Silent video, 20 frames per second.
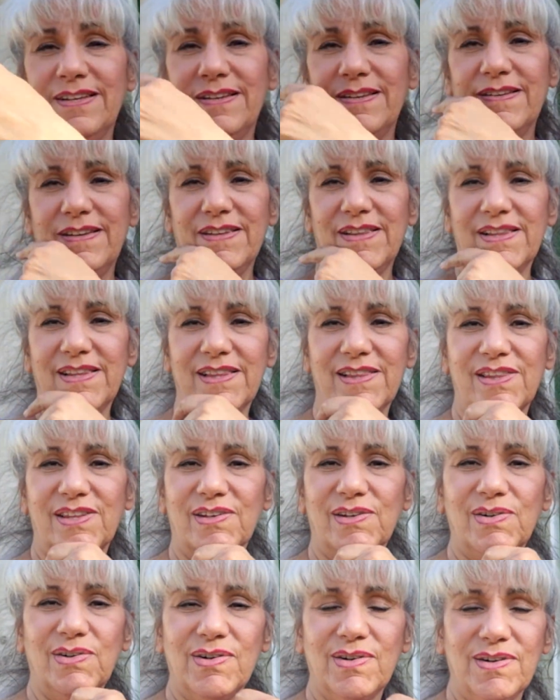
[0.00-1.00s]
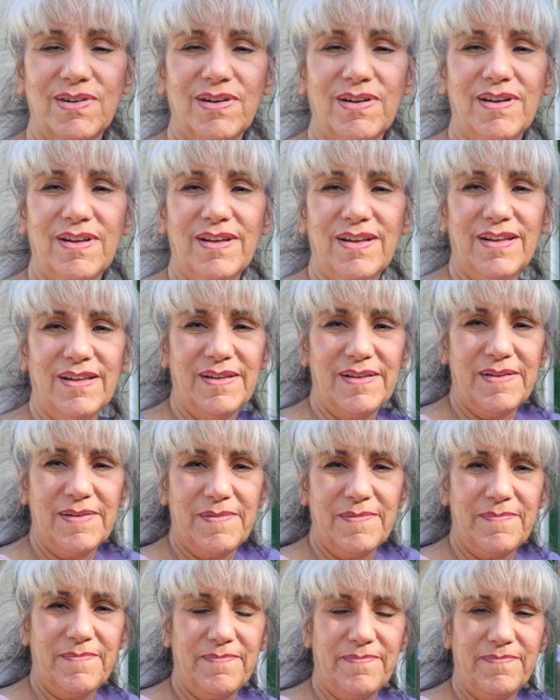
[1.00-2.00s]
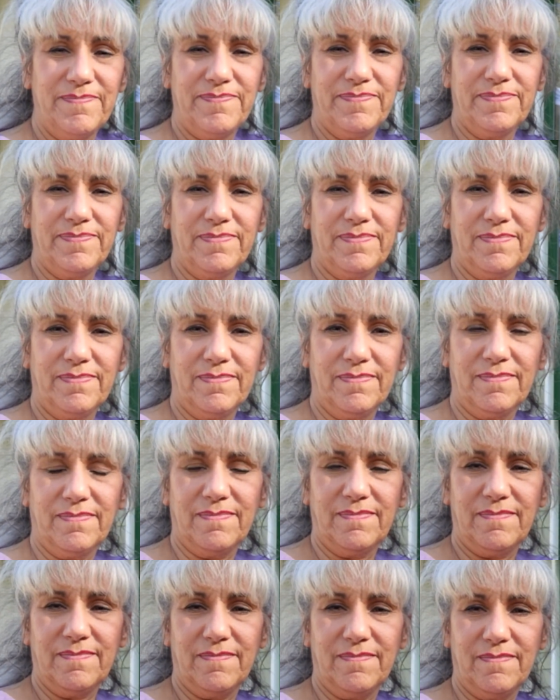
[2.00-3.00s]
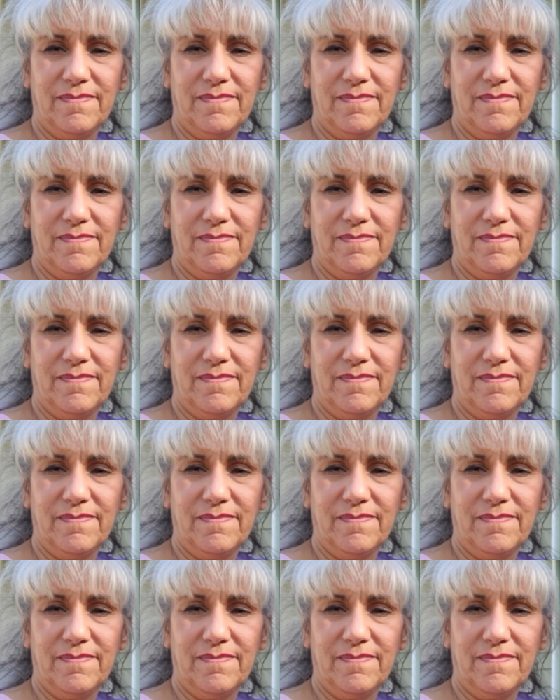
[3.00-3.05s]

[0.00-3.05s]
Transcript: The person shown says nothing.